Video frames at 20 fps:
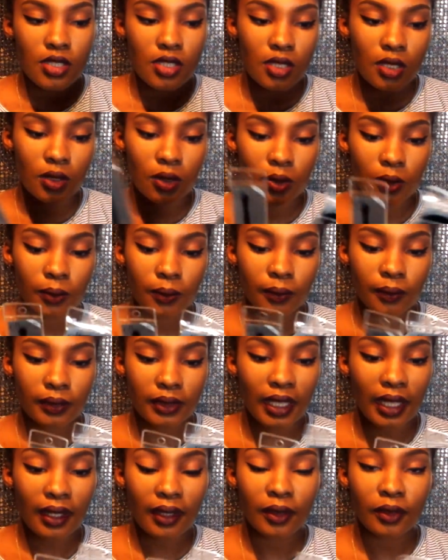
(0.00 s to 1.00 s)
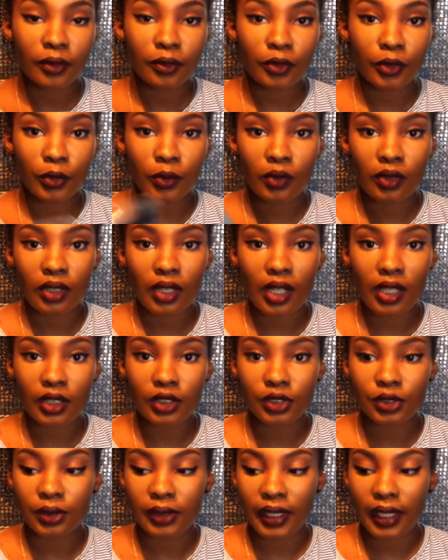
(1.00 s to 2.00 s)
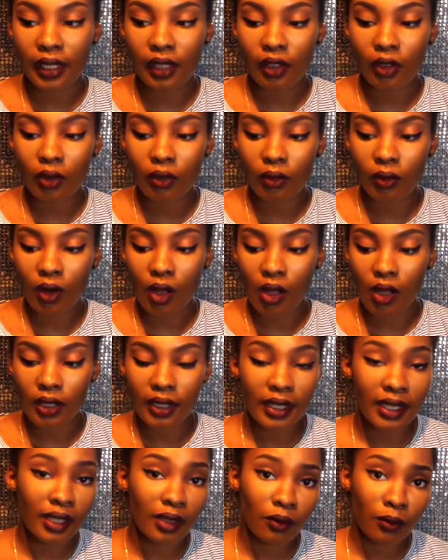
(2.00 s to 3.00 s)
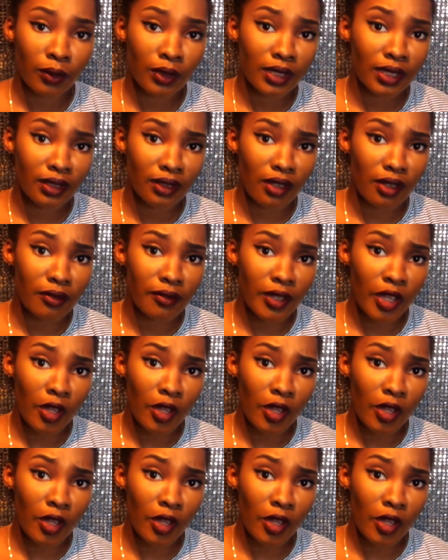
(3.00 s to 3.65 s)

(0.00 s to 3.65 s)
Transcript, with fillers: So yeah, for $3 you can't go wrong, and I really love